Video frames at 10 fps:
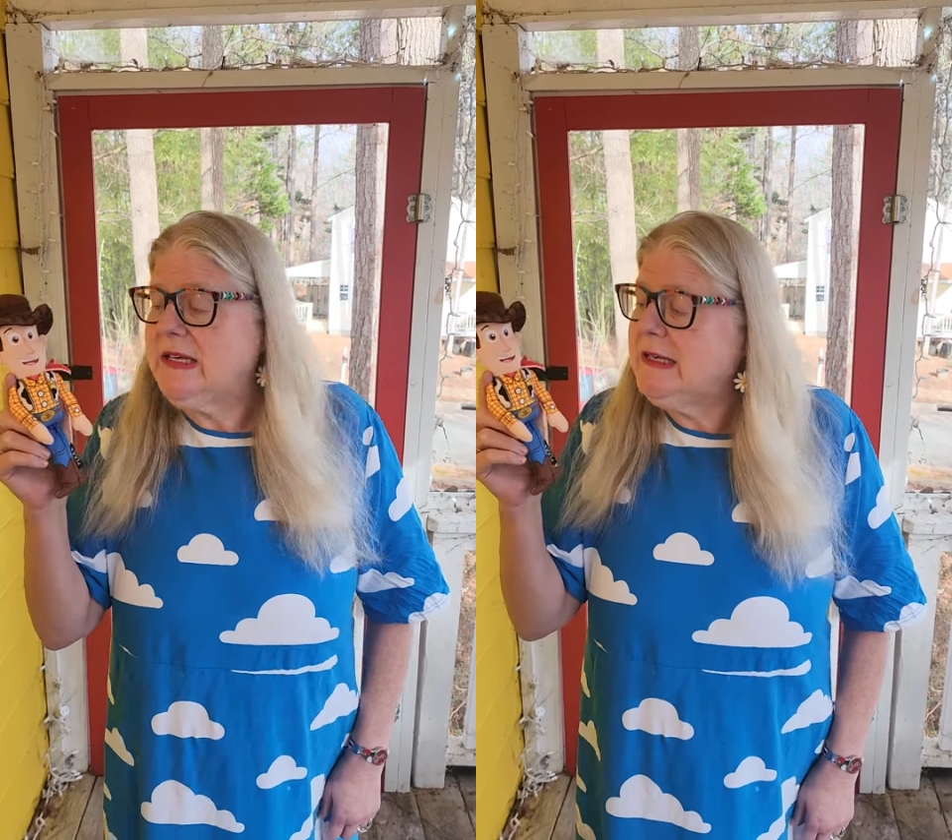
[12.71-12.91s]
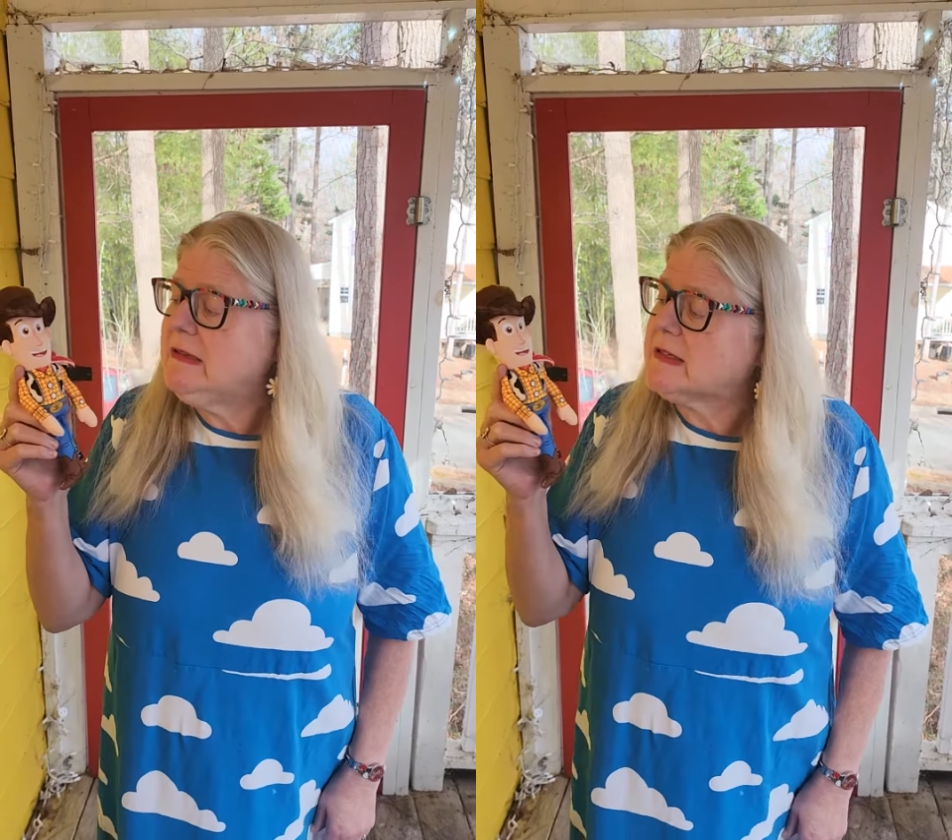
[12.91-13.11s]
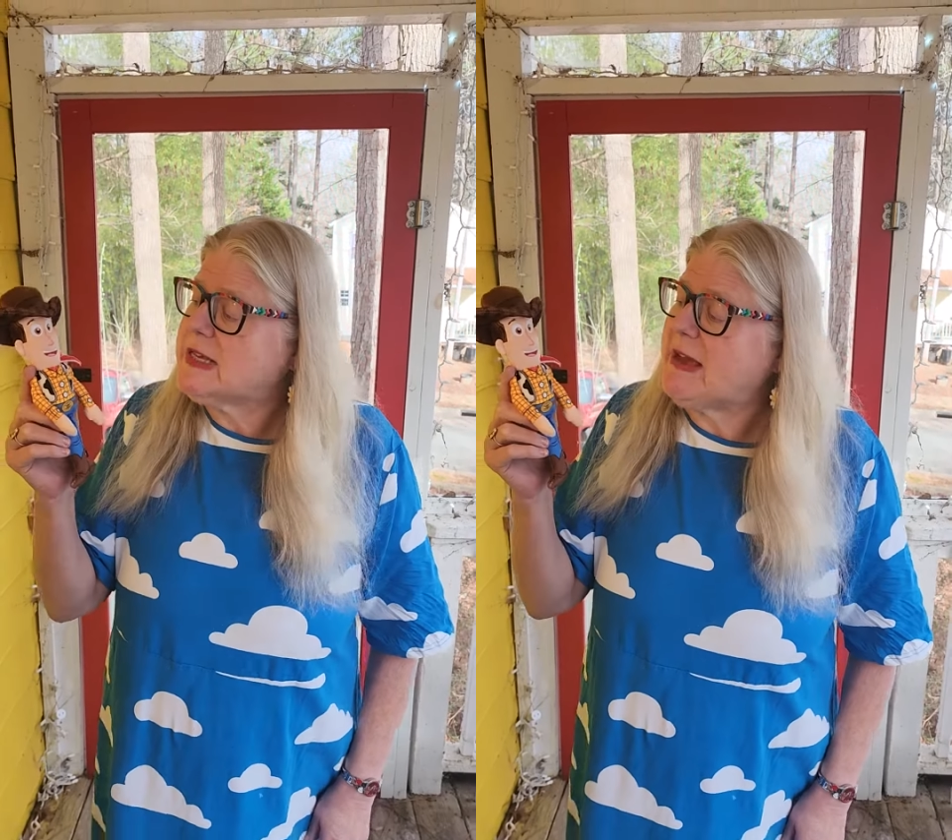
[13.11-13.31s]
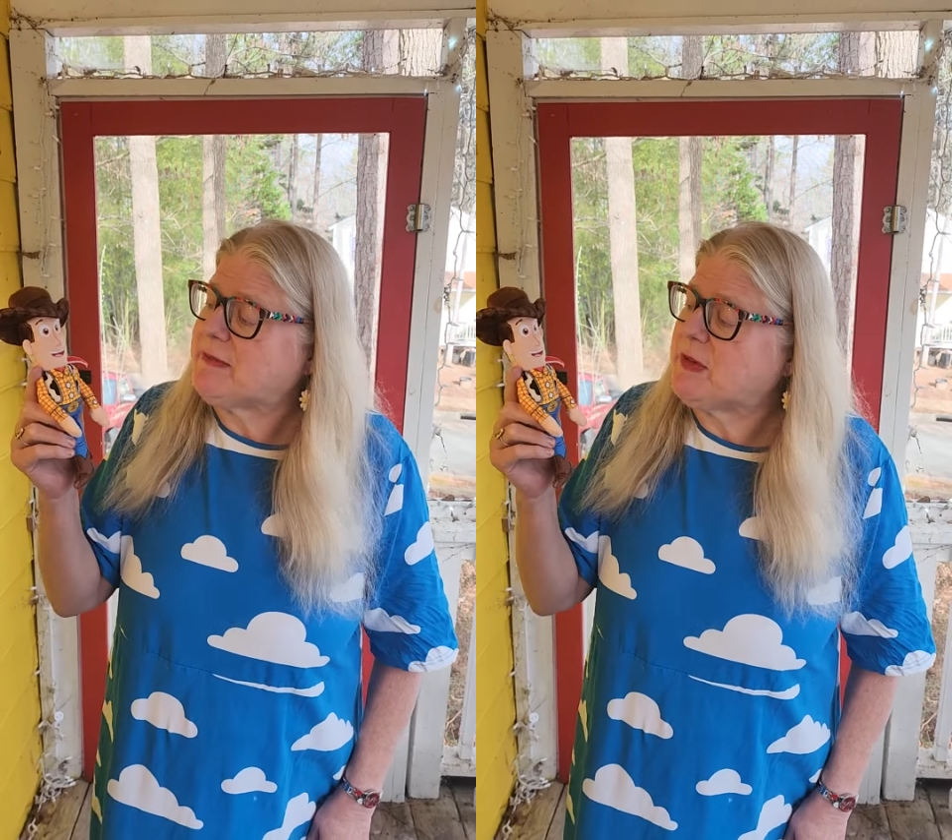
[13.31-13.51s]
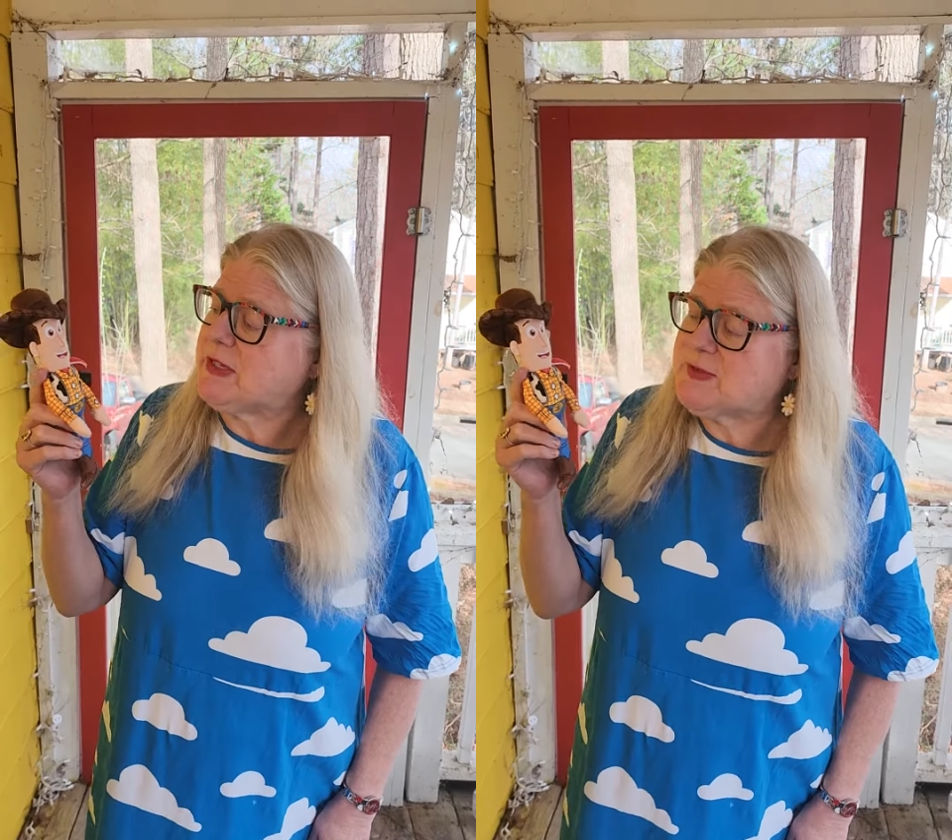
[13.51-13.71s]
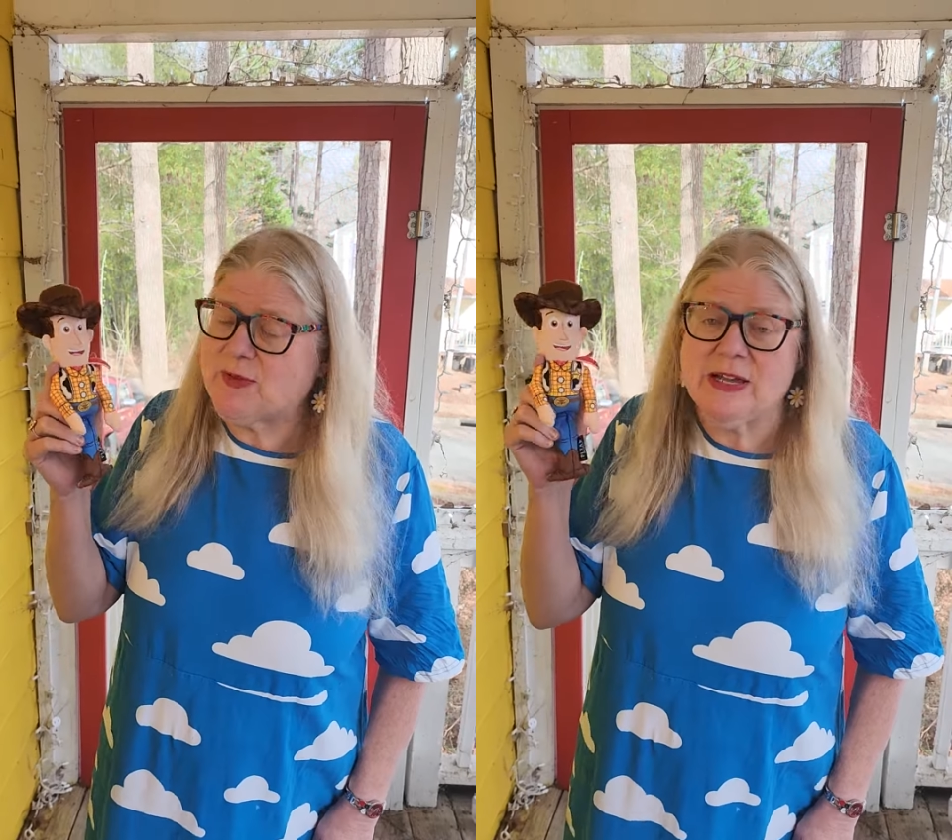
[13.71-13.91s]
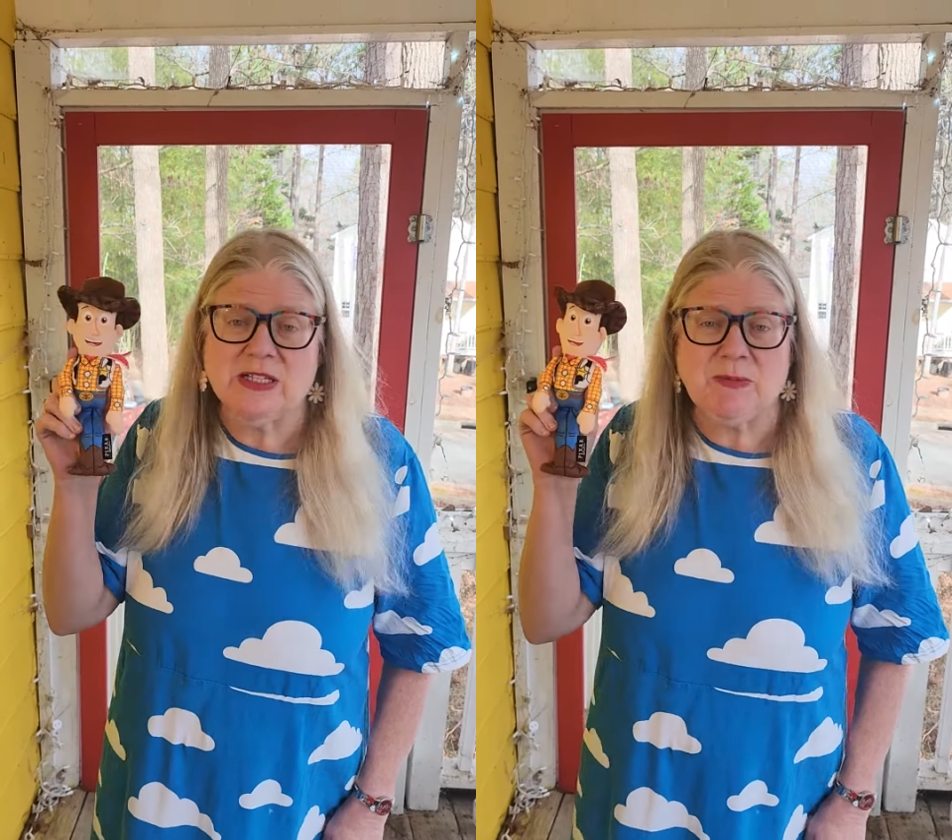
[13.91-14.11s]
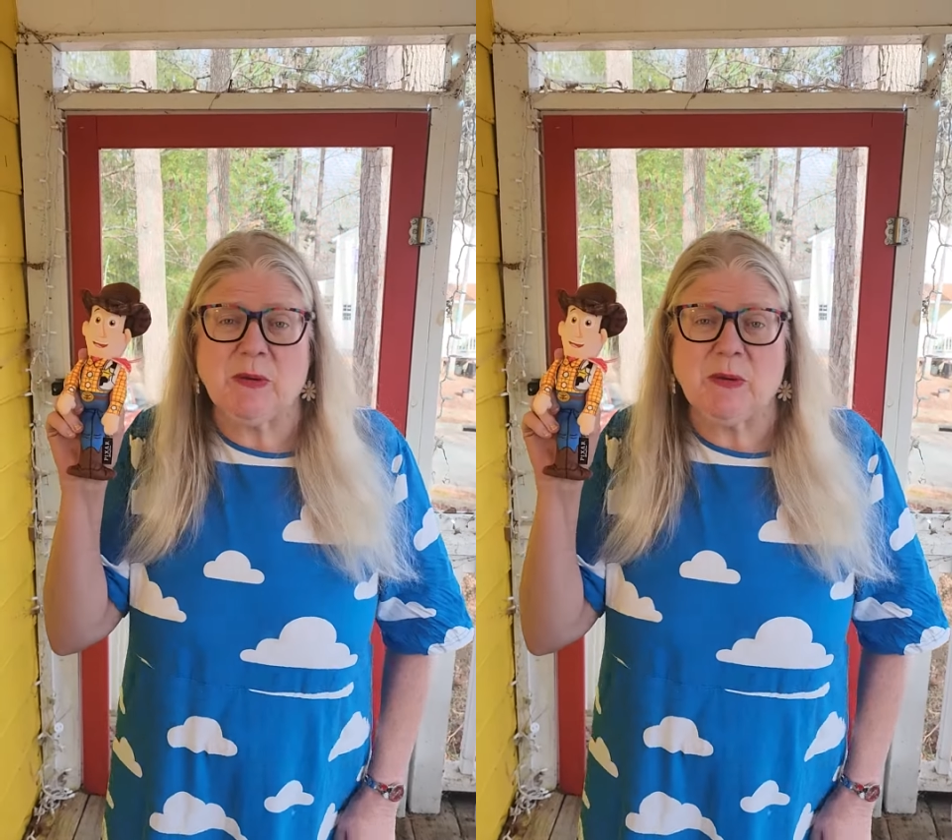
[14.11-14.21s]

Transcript: He looks after his friends,